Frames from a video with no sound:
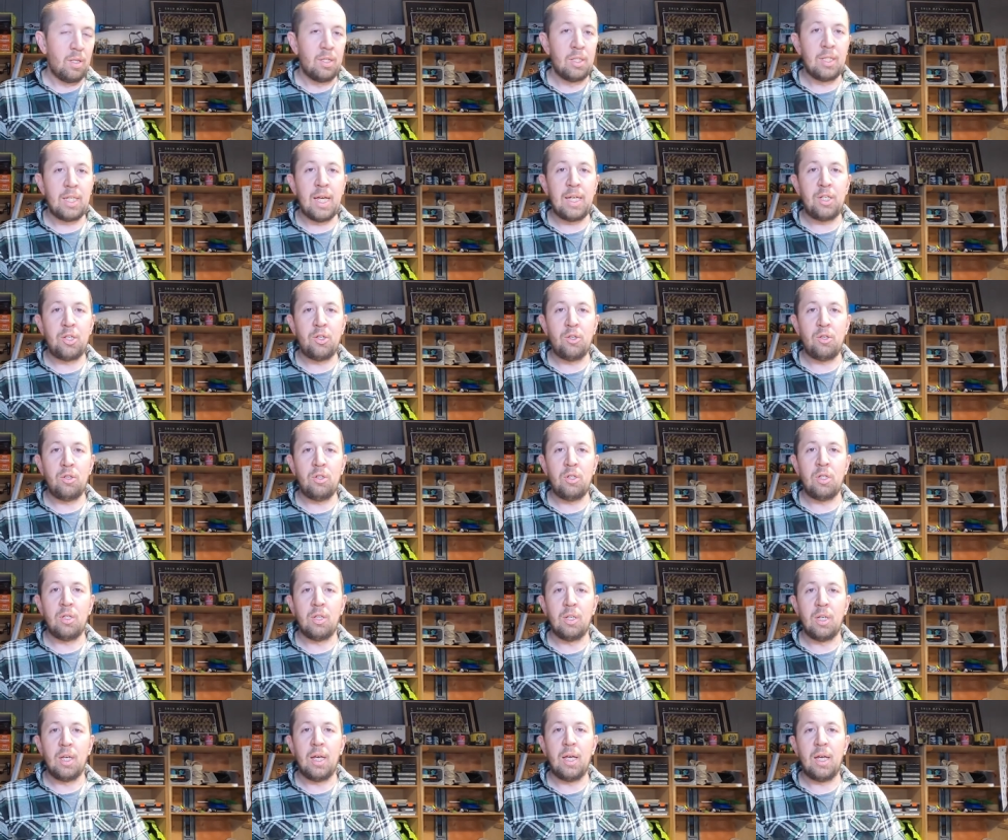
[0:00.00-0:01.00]
Stay
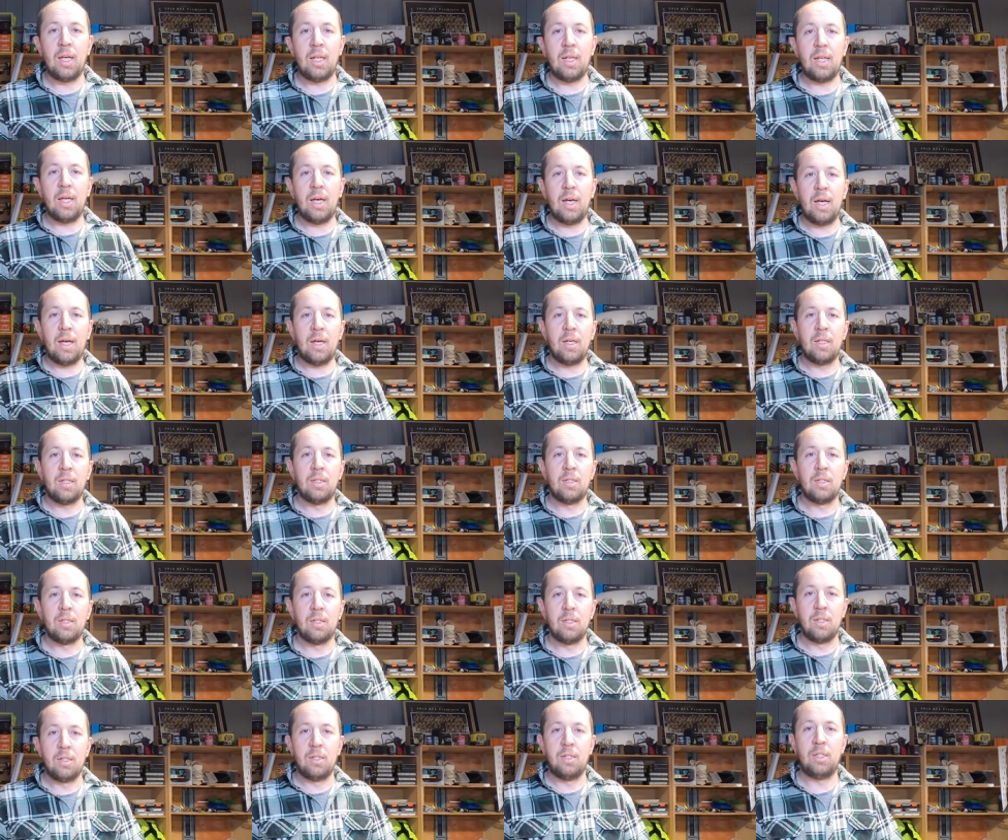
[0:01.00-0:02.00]
tuned, and
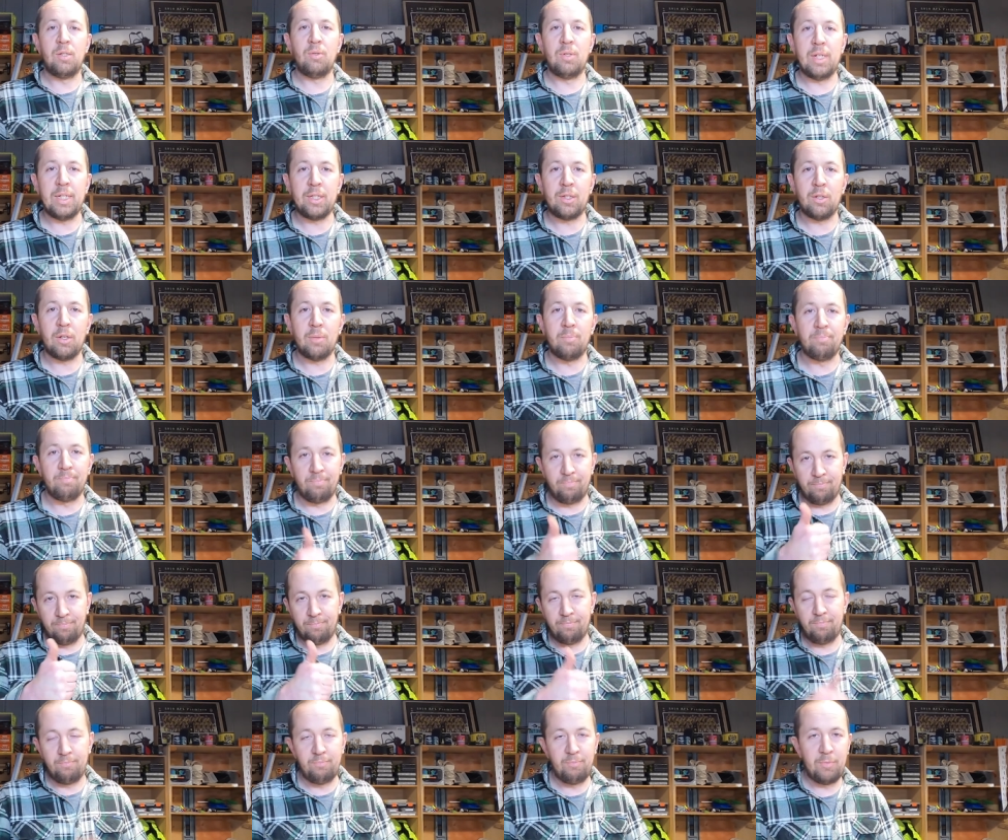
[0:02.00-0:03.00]
till next time,
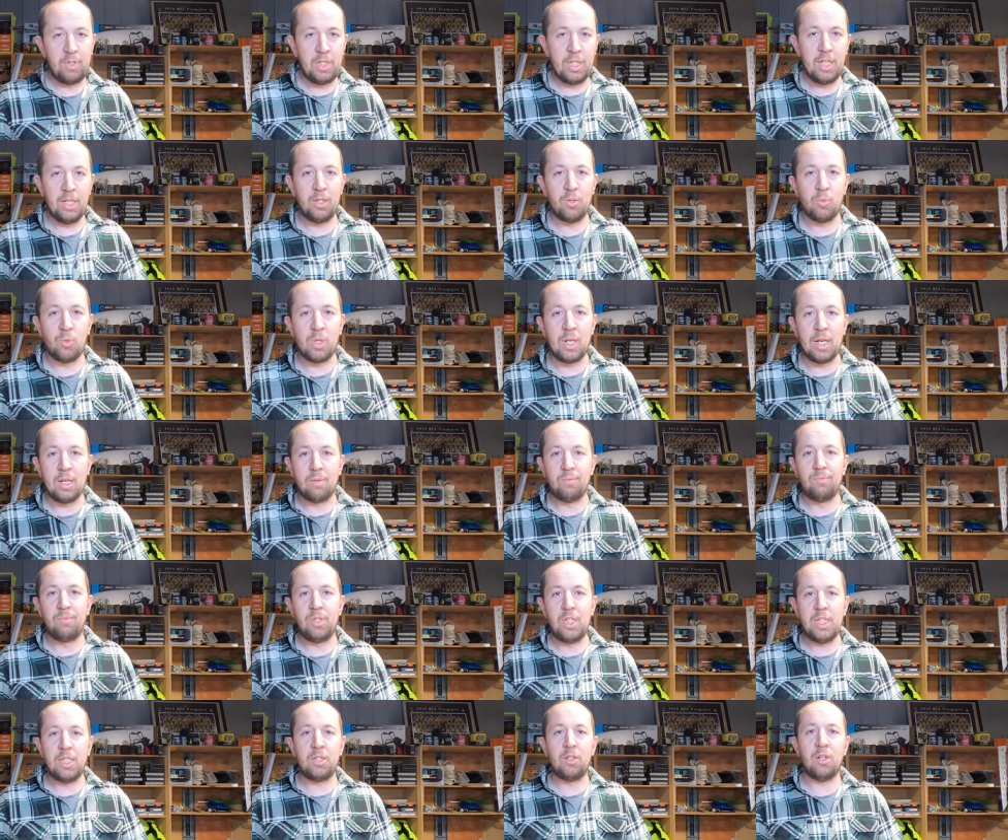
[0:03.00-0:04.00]
see you on the water.
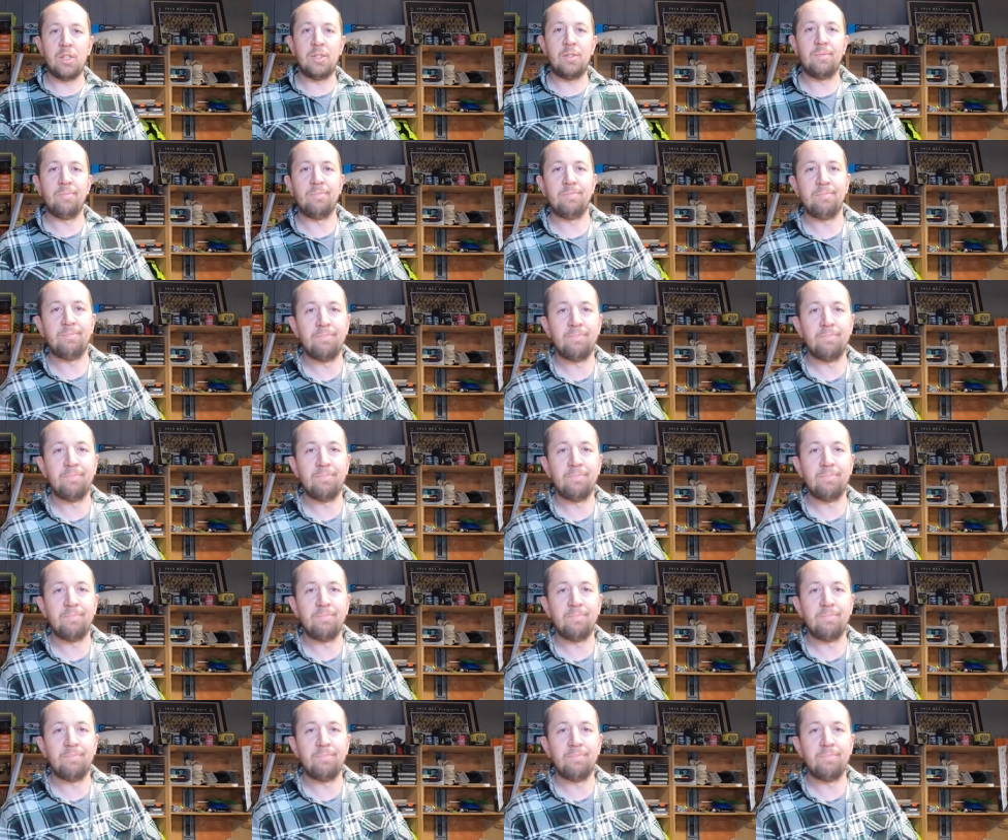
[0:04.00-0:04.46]
Cheers, guys.